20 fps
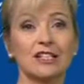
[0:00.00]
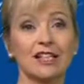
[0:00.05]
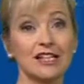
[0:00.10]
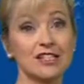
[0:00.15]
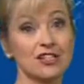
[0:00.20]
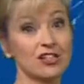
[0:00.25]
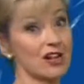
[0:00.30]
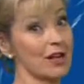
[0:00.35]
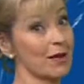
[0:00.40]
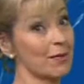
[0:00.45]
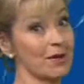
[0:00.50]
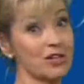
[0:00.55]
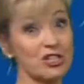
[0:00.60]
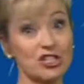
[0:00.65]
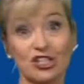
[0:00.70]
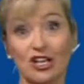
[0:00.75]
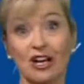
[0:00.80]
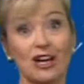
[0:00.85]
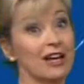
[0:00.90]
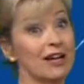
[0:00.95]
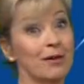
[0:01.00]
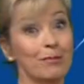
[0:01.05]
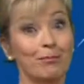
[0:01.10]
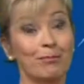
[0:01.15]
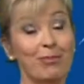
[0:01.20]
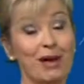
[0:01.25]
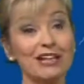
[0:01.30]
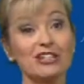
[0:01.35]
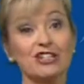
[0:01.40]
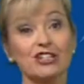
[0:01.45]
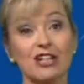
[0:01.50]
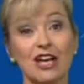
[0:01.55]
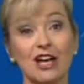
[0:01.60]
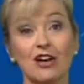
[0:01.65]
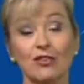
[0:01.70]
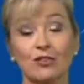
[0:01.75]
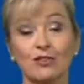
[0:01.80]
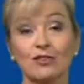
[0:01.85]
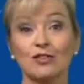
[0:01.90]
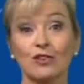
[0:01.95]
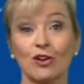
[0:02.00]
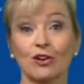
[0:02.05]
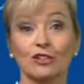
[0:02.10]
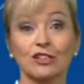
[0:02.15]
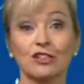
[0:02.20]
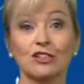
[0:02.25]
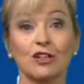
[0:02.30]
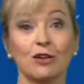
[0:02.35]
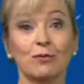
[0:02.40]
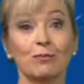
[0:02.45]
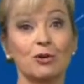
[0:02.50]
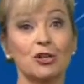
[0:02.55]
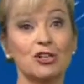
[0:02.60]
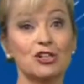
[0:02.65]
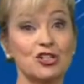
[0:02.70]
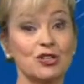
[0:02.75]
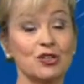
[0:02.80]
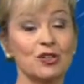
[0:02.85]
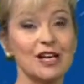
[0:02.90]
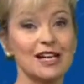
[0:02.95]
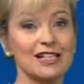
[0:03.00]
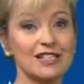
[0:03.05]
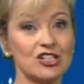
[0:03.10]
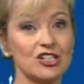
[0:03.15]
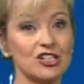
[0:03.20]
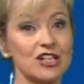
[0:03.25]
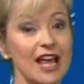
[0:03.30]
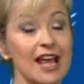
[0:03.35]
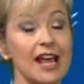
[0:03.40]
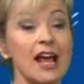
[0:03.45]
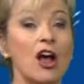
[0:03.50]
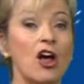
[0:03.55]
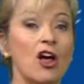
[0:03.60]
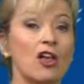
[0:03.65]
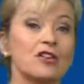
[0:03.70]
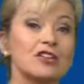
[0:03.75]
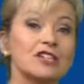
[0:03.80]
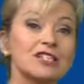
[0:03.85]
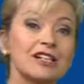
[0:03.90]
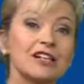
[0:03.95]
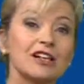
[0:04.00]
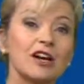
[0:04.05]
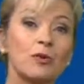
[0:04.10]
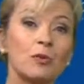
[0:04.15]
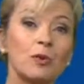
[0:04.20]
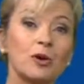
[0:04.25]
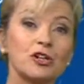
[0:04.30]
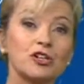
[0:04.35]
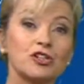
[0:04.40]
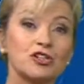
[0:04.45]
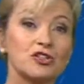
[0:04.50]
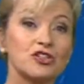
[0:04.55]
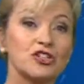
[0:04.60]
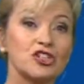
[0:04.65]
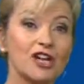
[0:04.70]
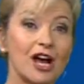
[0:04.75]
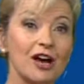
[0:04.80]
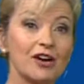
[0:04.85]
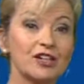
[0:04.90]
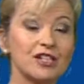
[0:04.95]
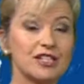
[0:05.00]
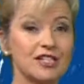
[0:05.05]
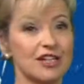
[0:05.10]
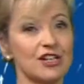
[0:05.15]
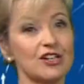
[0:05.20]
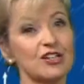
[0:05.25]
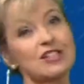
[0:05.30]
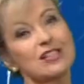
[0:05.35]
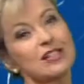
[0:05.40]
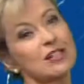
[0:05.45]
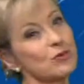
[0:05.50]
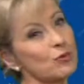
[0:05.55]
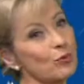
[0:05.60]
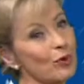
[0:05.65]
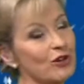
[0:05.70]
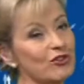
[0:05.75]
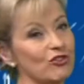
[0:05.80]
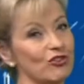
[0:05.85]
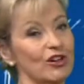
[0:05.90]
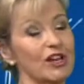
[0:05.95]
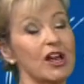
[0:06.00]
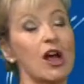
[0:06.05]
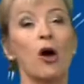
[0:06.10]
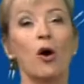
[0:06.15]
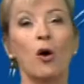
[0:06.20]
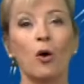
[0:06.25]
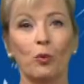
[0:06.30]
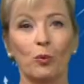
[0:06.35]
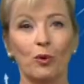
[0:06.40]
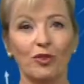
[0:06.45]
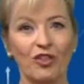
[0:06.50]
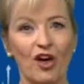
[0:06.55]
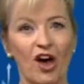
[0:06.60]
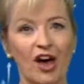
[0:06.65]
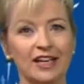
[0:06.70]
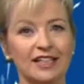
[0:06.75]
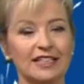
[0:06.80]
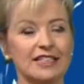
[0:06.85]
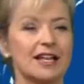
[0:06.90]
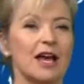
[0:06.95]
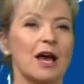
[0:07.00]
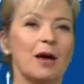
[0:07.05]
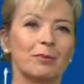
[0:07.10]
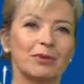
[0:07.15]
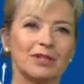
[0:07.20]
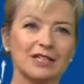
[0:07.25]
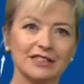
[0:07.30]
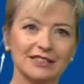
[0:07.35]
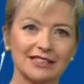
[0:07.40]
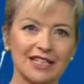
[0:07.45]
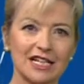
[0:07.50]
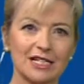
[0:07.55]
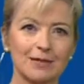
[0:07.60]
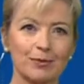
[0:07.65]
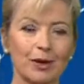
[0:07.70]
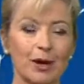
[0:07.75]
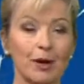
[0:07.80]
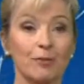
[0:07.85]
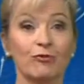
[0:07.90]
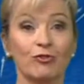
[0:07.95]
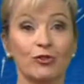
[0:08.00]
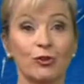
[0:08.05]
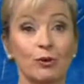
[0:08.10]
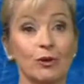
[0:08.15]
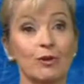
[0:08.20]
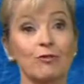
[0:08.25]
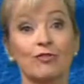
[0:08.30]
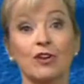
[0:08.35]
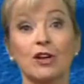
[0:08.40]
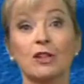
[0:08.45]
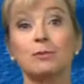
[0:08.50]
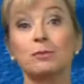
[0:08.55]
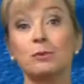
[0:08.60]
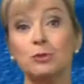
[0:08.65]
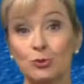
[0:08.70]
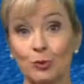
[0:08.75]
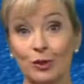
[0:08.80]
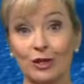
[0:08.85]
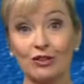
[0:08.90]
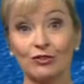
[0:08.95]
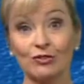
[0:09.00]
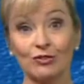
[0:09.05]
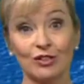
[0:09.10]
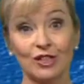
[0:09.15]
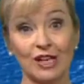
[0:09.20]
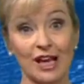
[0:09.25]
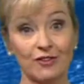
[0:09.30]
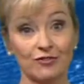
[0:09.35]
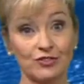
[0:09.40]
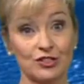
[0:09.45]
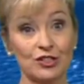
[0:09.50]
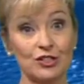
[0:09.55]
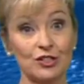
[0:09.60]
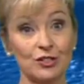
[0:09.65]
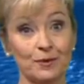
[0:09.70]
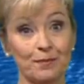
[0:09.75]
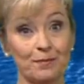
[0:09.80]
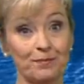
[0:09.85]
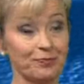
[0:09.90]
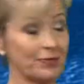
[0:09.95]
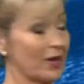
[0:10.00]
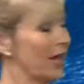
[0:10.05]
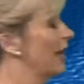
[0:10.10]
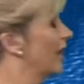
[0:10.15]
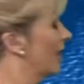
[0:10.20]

than yesterday, a much better day across Scotland compared to yesterday. There still are one or two showers here. It's still wintry with height, but they'll tend to become fewer and further between through the afternoon.